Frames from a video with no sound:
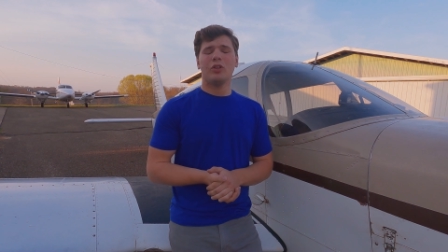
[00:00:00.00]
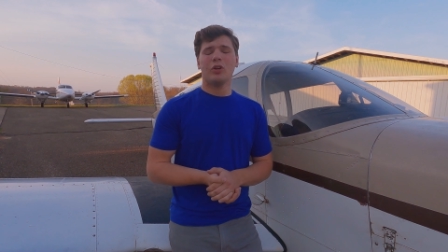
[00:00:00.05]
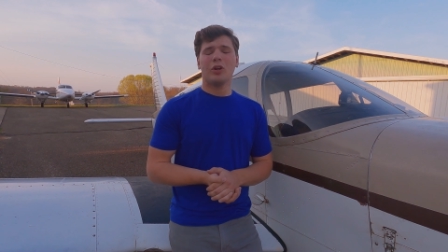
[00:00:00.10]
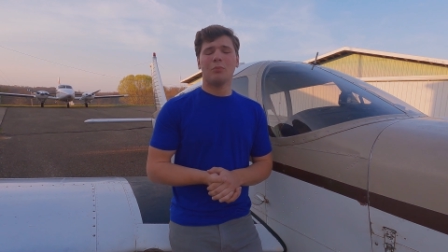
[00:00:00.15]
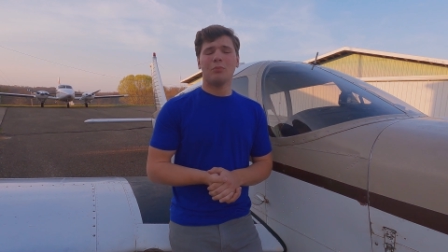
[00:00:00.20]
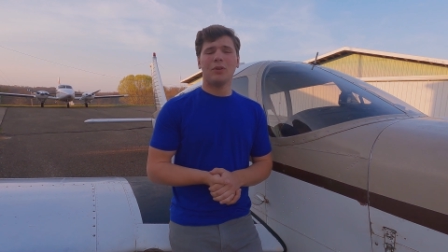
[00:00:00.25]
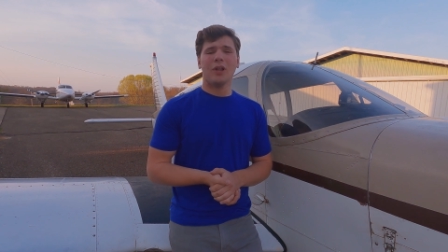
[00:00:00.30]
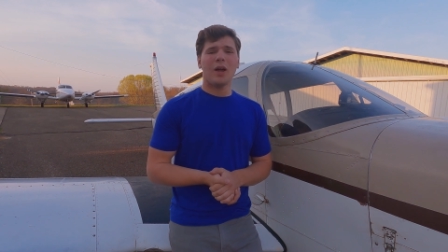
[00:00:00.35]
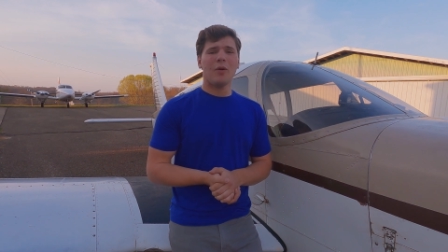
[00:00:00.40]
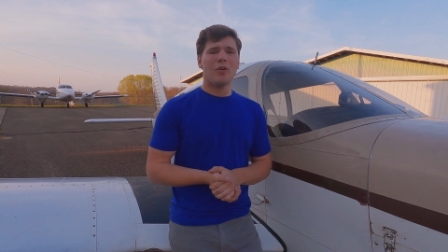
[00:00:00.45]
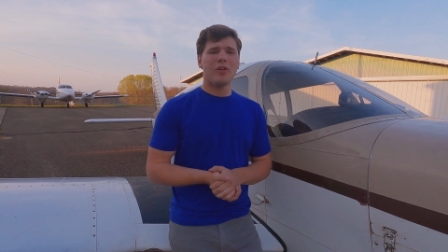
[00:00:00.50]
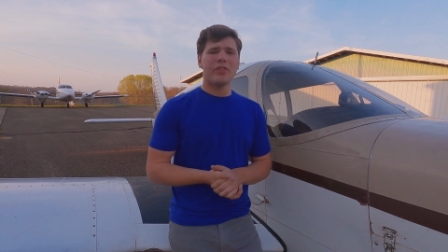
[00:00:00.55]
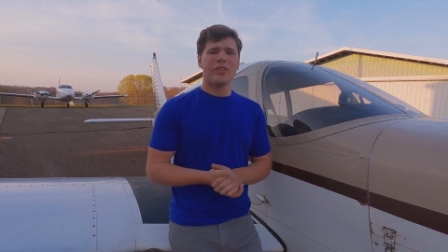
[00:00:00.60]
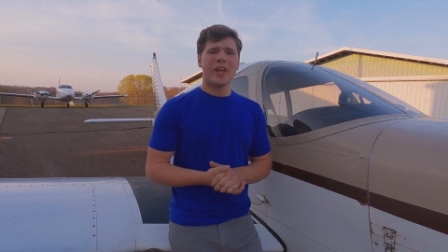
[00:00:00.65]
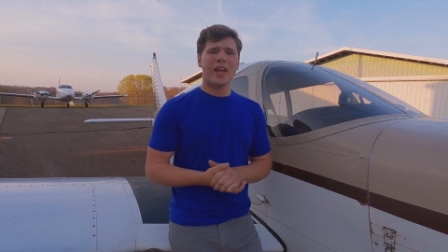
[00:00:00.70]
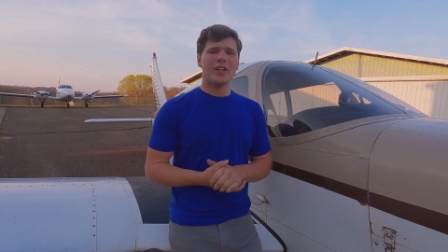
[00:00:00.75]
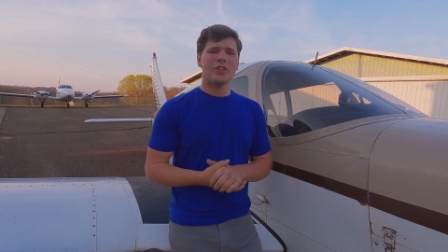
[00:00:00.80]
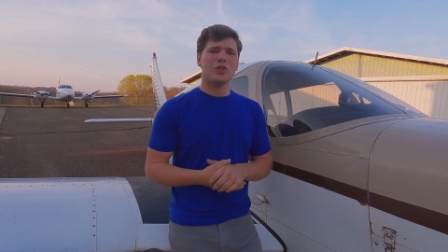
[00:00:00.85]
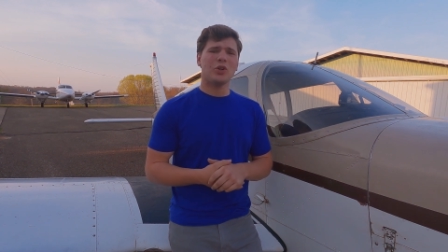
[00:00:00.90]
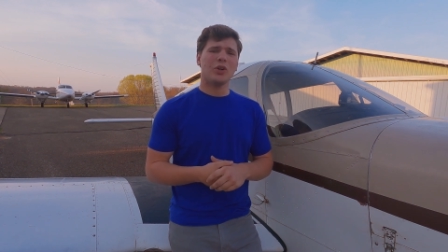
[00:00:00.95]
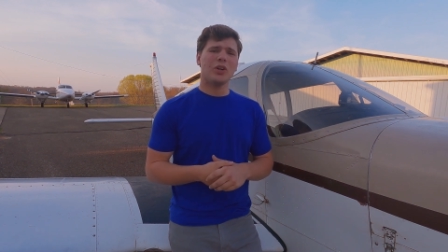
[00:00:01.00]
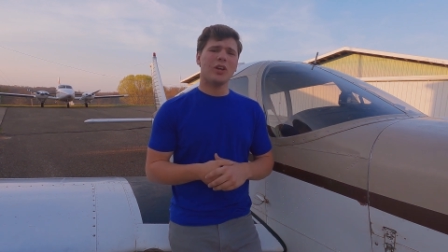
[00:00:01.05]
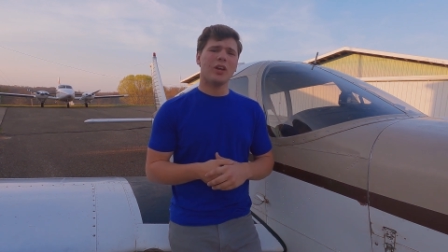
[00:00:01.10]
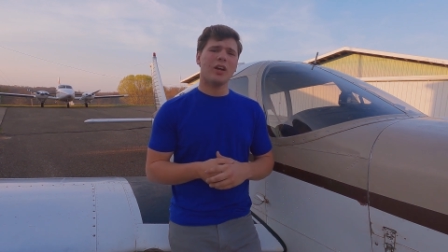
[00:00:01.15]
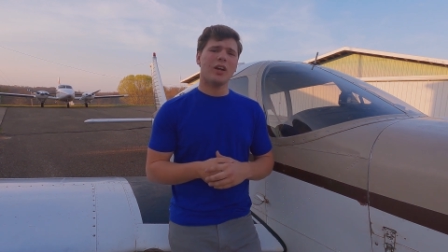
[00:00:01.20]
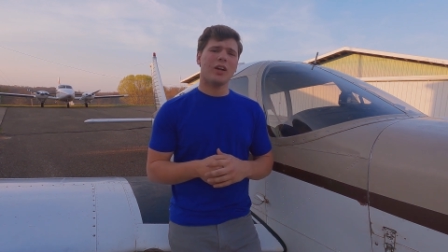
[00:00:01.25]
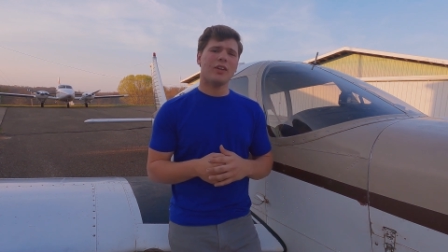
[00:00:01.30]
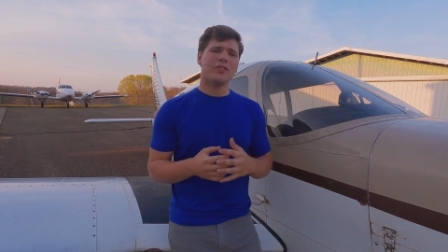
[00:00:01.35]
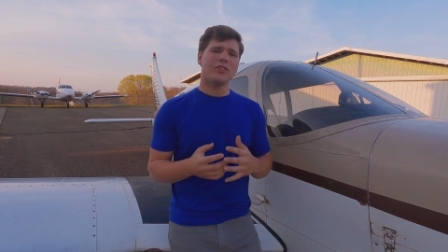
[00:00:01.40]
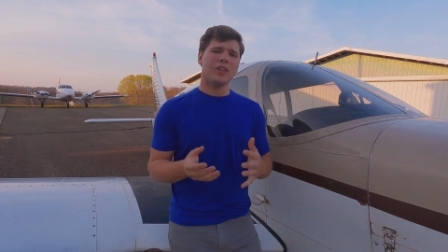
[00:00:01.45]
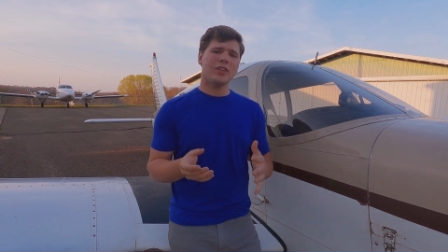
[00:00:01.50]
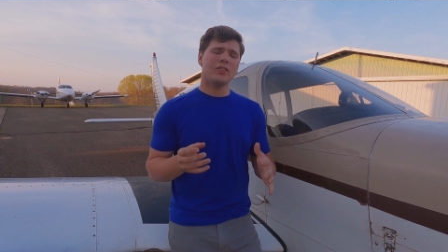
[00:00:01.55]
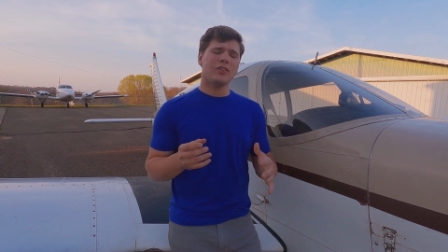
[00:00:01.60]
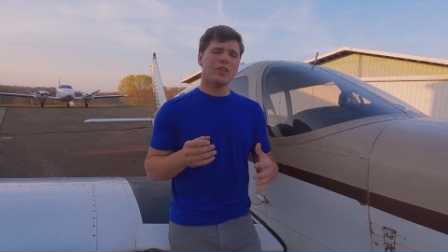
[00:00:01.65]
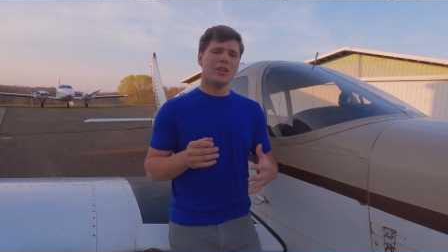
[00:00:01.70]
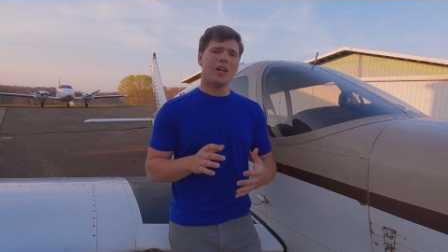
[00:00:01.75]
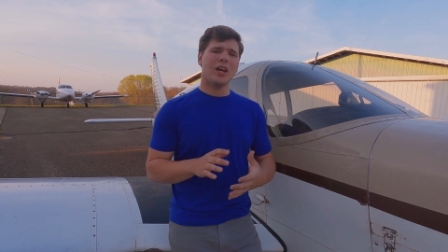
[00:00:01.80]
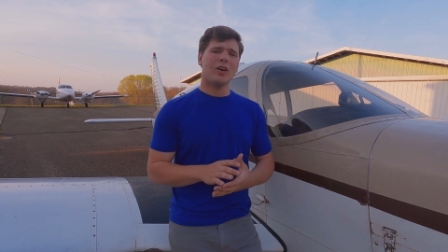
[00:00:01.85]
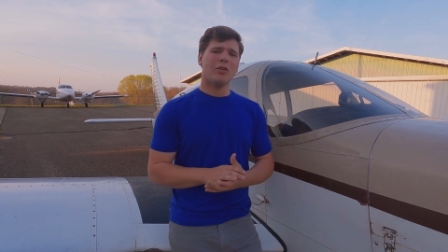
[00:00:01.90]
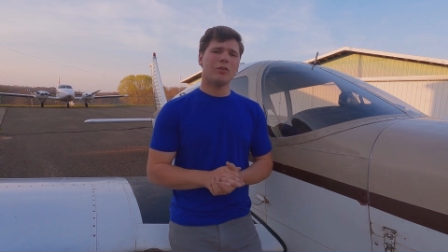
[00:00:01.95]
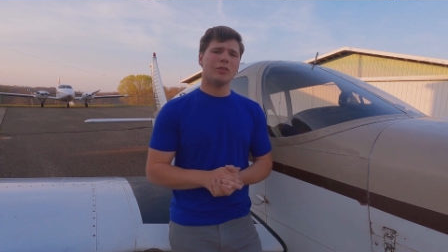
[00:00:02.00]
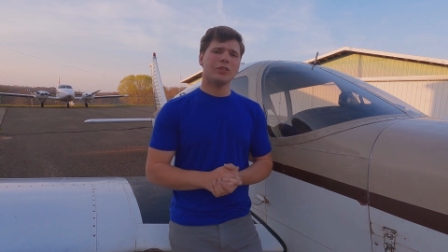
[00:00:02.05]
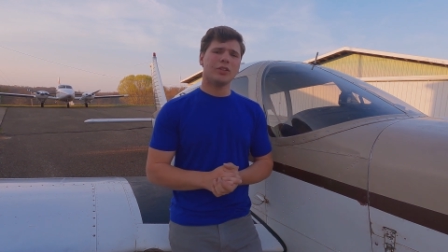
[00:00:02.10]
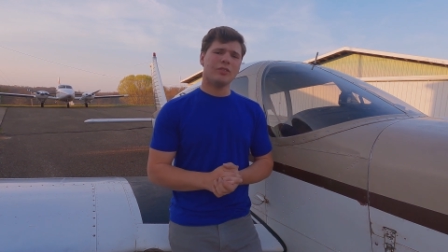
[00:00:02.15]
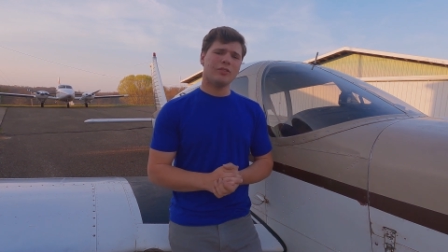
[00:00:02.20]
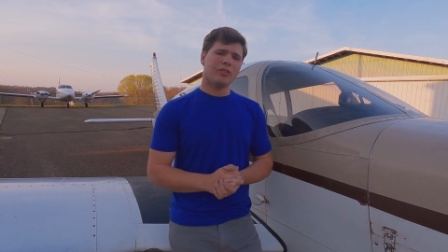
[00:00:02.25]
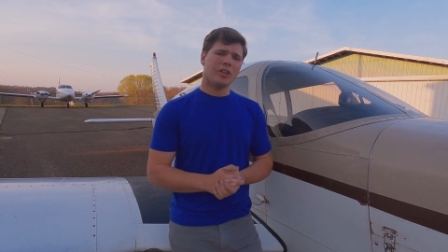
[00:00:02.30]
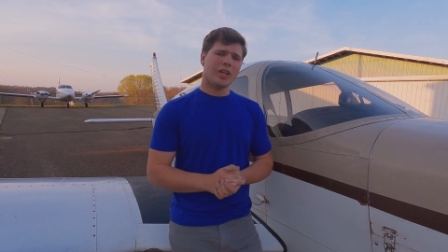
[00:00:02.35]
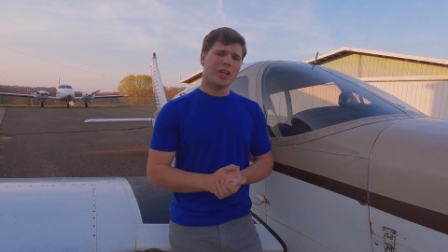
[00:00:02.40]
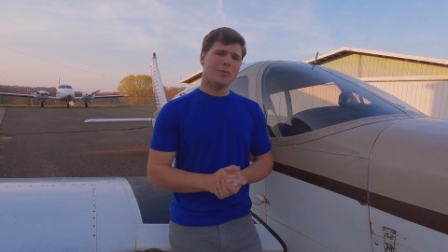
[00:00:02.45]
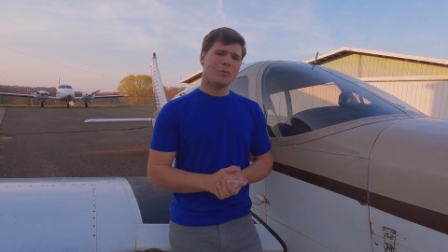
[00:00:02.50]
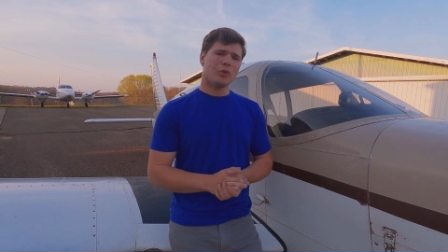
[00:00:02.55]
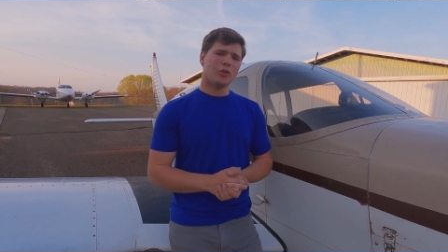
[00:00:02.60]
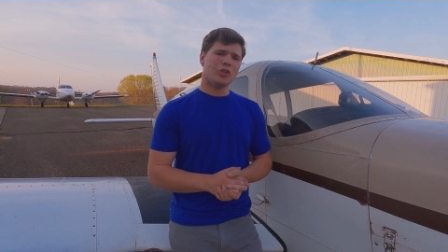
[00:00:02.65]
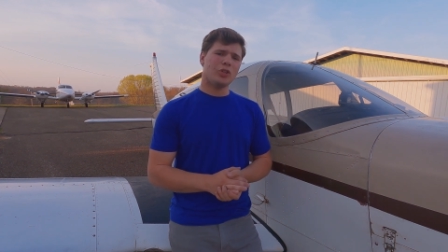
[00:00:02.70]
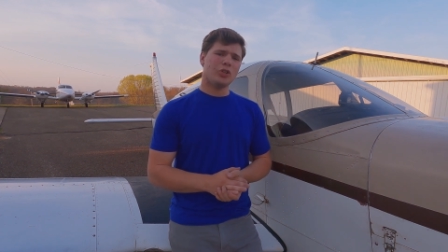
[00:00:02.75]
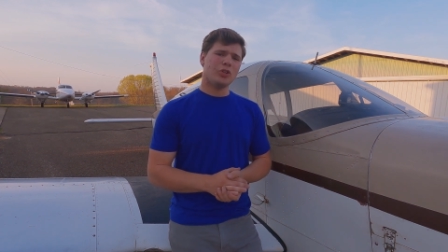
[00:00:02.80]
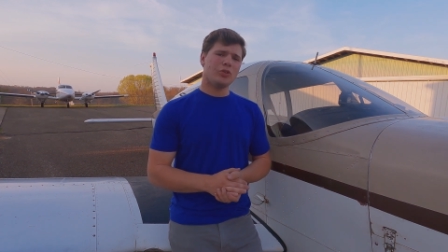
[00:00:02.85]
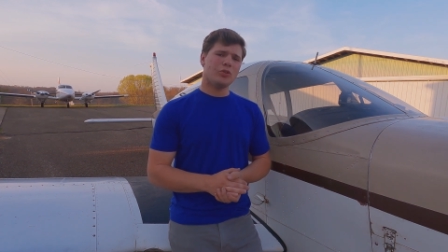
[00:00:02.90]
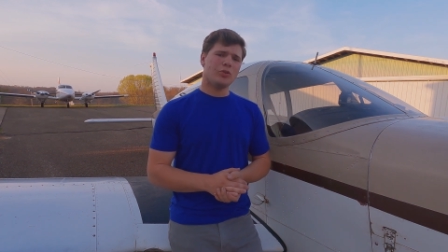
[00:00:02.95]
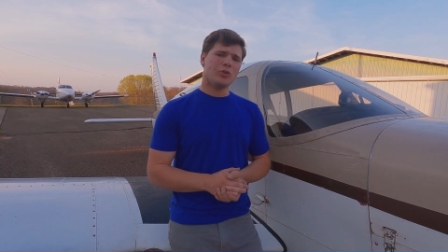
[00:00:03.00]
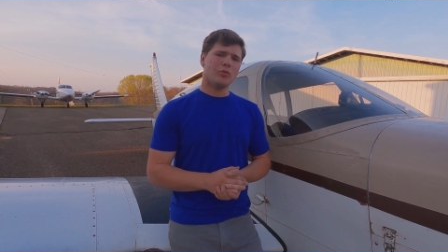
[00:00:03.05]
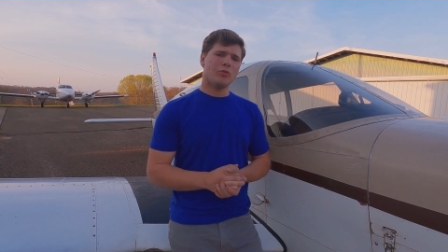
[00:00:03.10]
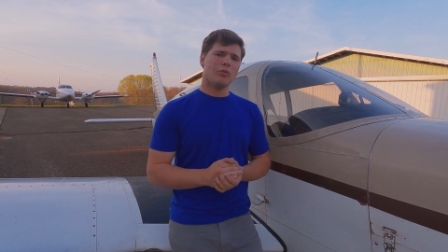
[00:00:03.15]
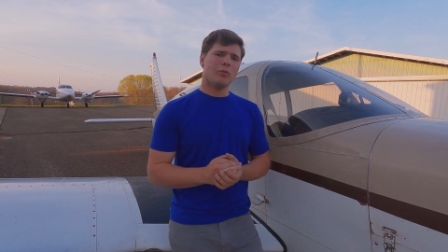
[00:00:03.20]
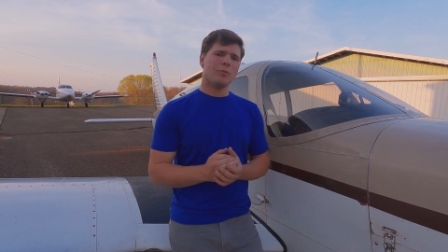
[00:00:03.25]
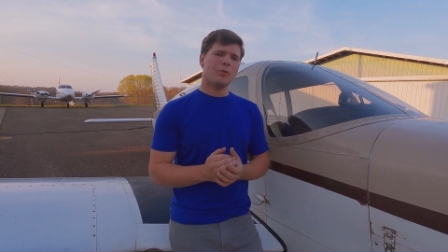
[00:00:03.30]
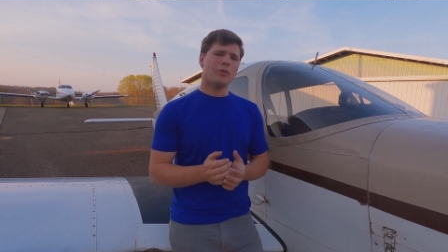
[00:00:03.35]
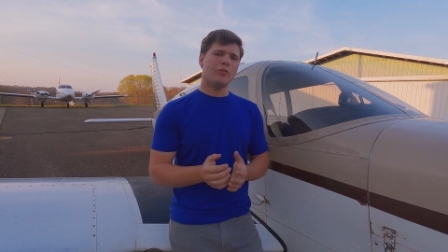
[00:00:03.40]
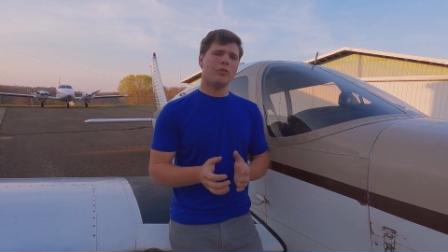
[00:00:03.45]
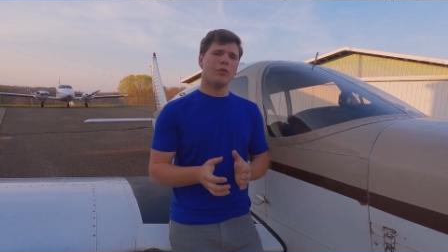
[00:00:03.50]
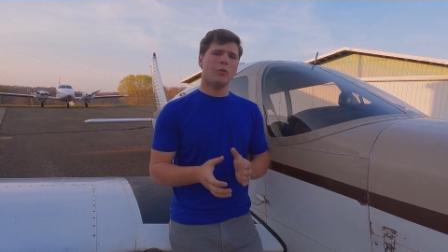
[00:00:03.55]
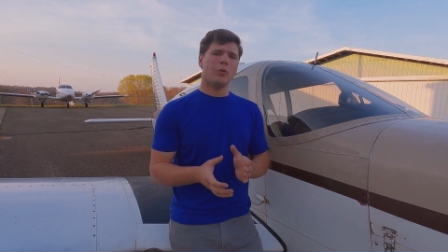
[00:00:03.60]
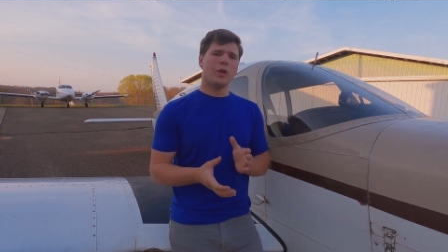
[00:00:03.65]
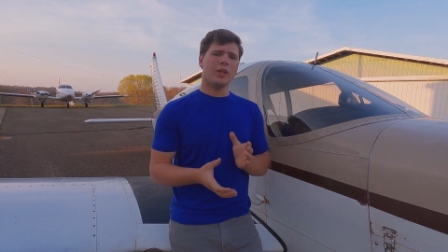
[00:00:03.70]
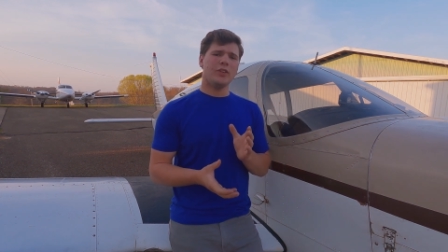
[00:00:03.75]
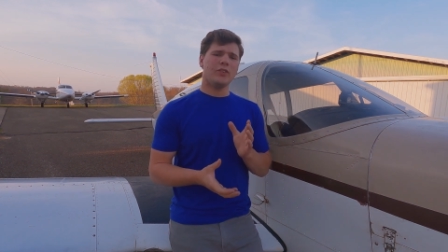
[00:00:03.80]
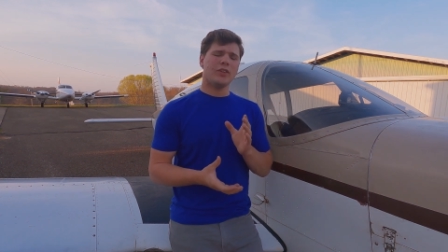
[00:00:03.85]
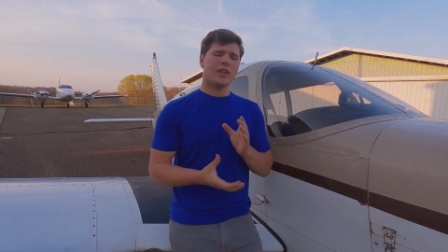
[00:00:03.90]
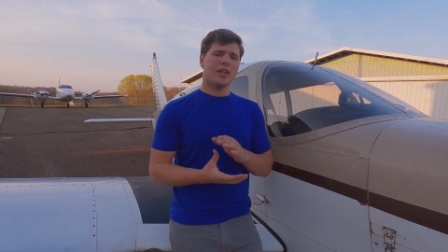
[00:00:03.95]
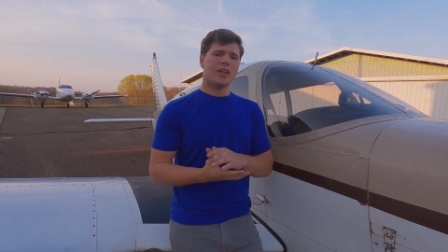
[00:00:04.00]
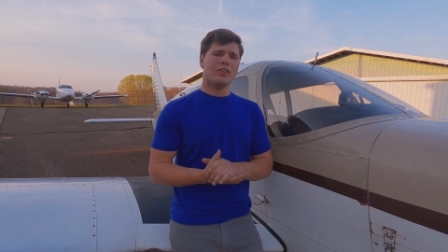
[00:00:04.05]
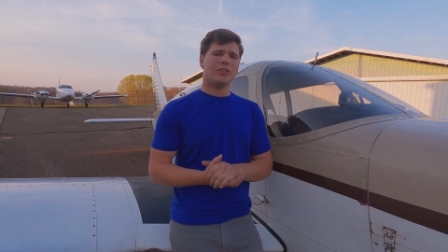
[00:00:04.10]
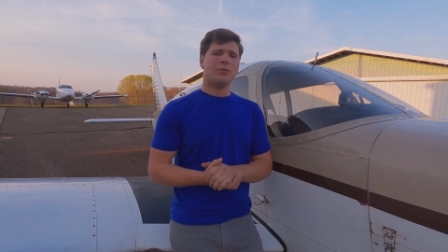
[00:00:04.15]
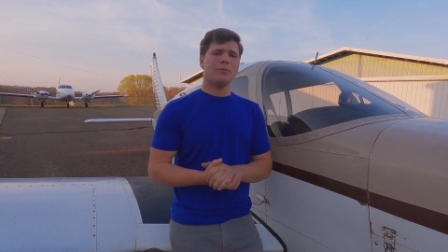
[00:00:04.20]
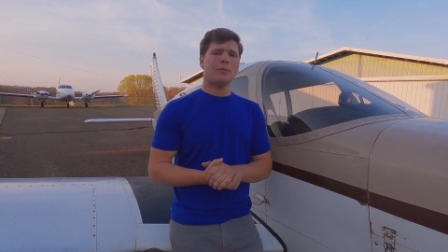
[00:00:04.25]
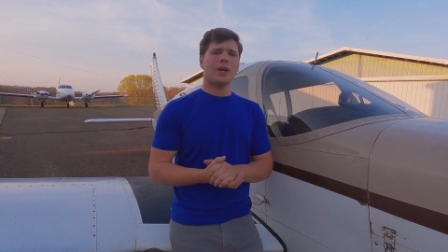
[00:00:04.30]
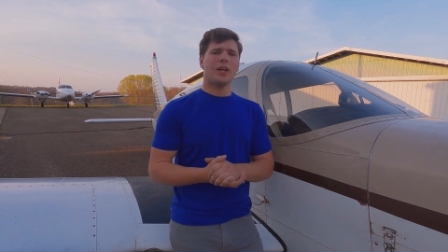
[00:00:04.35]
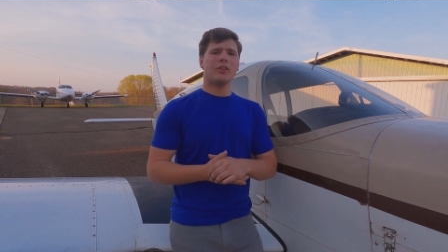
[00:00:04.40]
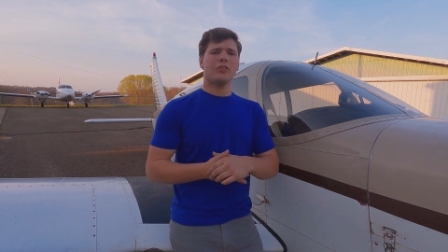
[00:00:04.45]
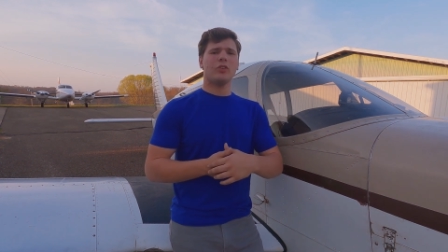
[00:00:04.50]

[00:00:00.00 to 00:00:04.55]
to comply with that took uh, 16 hours of labor to remove the wings and inspect.